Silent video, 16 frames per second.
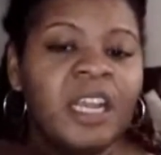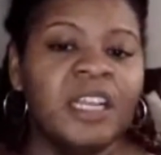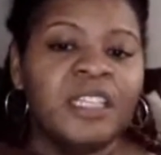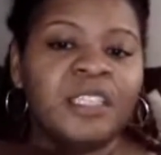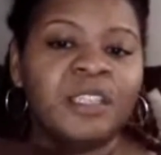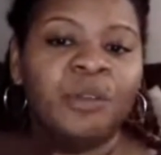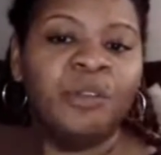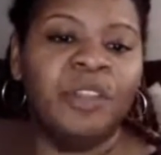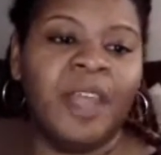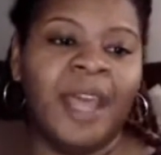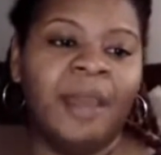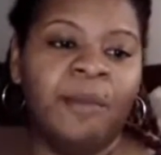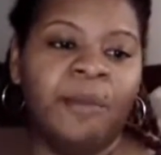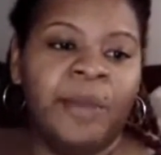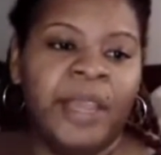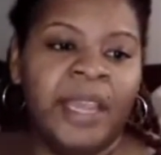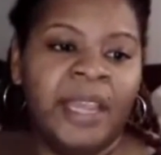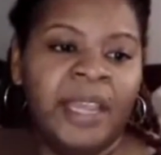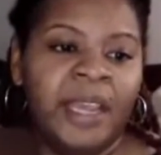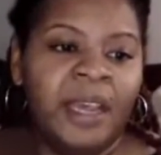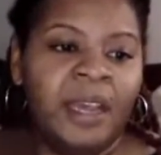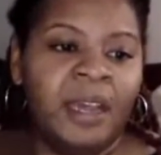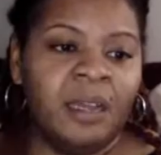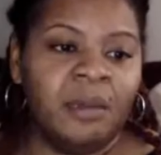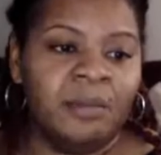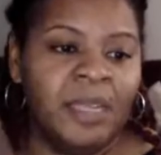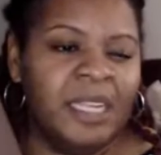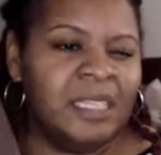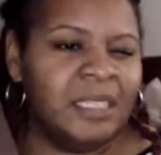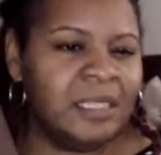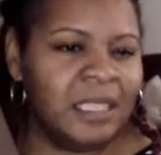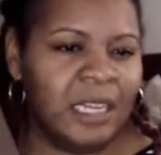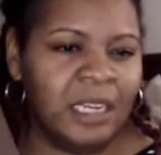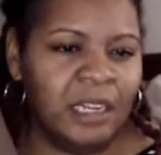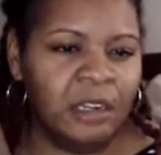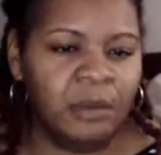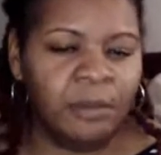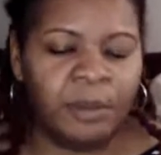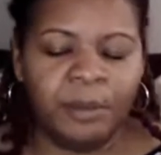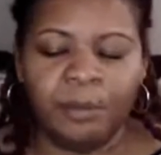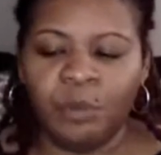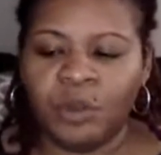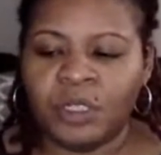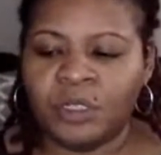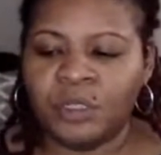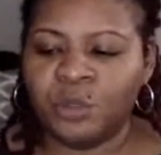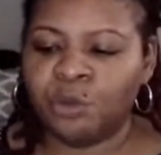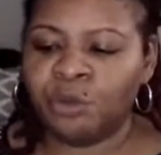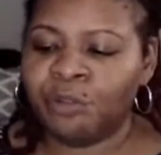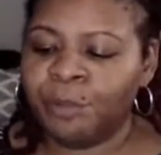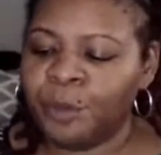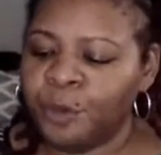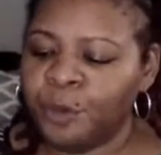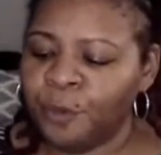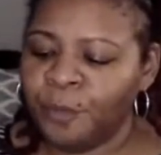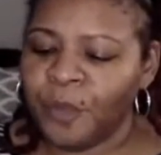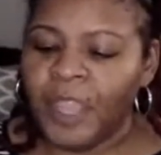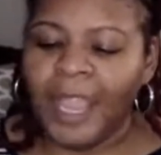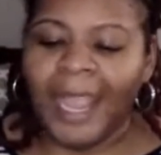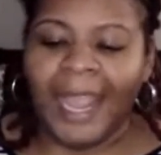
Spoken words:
so that way it's a little bit more durable.